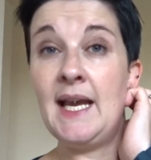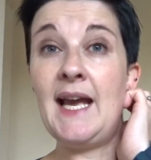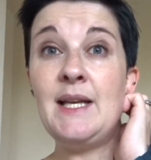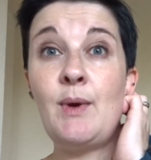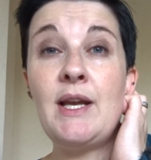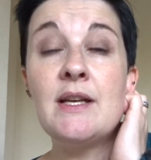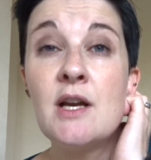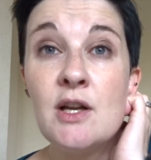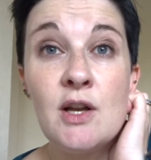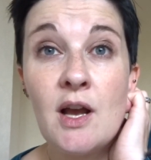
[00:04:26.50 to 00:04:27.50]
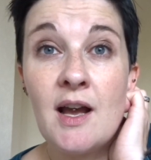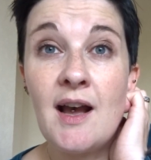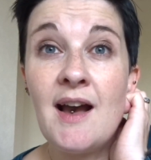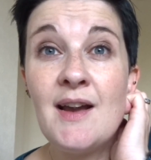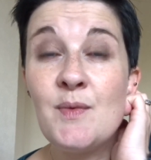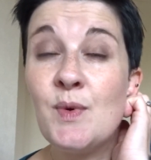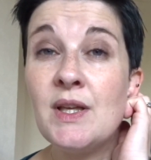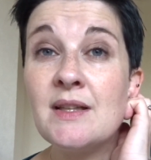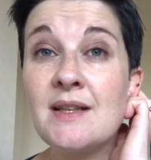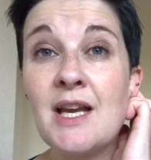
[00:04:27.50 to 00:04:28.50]
anyway, I
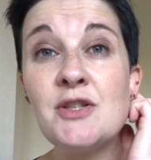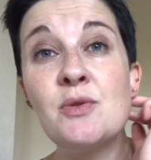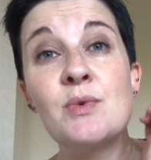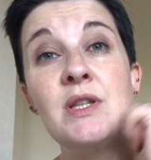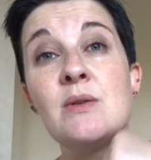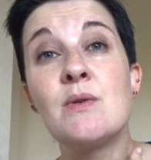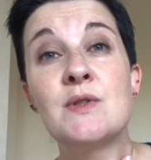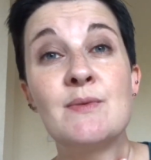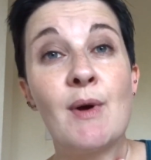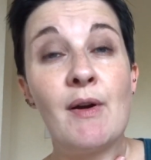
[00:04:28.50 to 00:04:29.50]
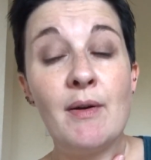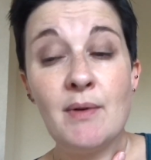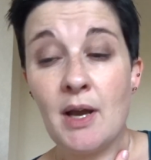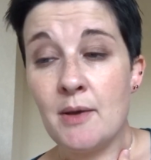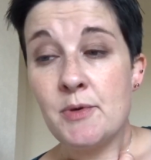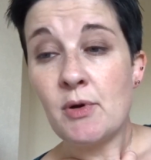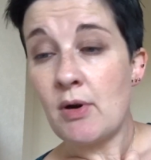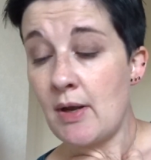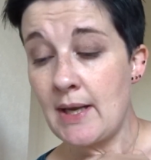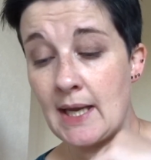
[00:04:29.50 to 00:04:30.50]
will catch up with you all tomorrow. I hope you're
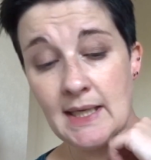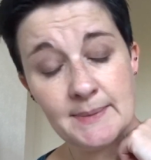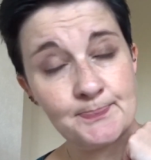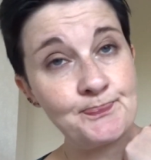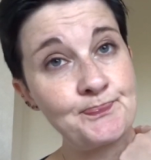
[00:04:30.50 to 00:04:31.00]
all okay.